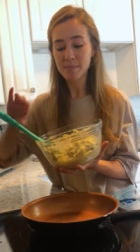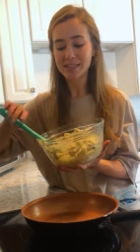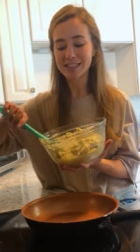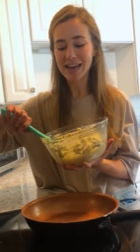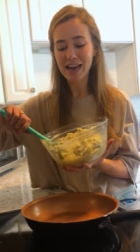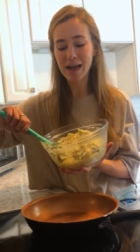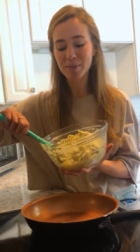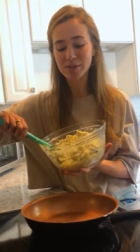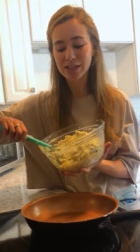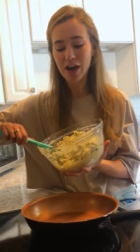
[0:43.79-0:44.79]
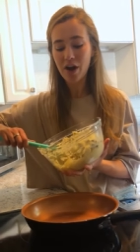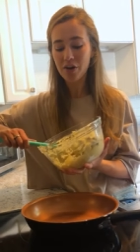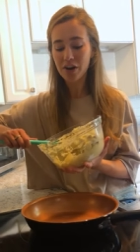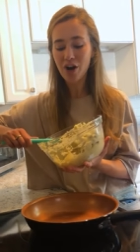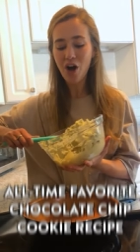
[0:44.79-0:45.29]
But today I'm using
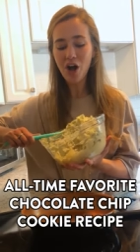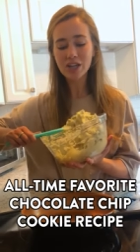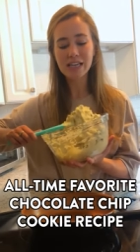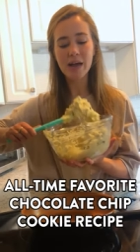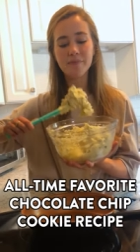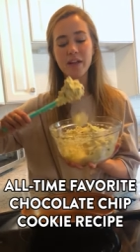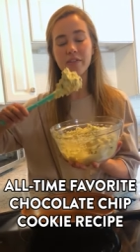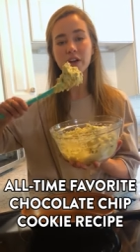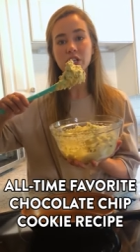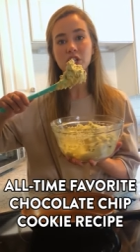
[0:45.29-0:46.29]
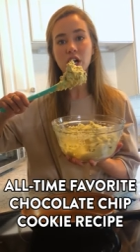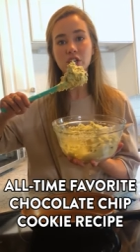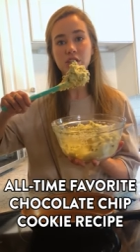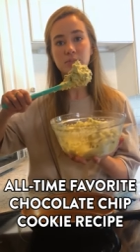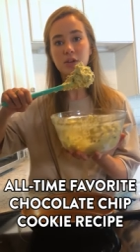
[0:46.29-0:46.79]
our all time favorite
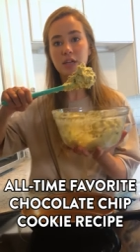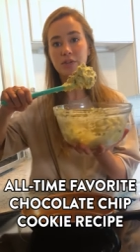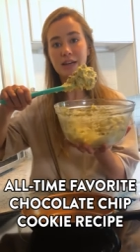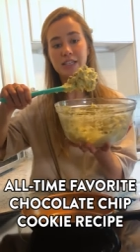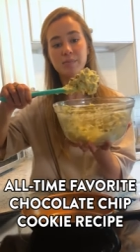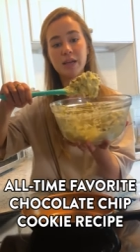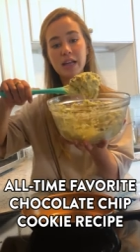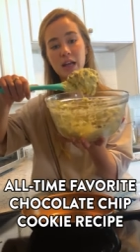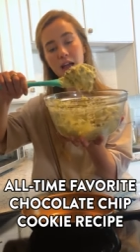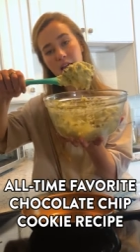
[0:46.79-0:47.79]
chocolate chip cookie recipe,